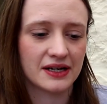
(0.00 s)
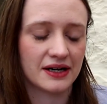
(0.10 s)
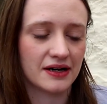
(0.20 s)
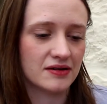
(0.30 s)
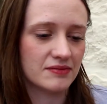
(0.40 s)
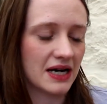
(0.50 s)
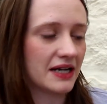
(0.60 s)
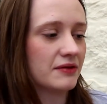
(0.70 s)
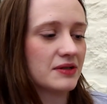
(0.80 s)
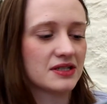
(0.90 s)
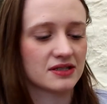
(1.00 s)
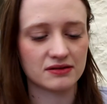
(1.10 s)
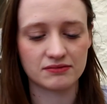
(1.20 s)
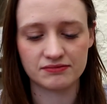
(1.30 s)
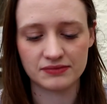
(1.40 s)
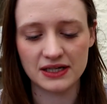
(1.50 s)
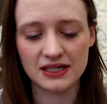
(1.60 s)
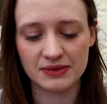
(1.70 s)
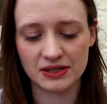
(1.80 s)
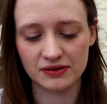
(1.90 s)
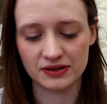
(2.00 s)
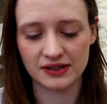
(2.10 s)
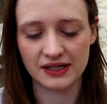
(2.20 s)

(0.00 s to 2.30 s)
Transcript: and it was a little bit longer than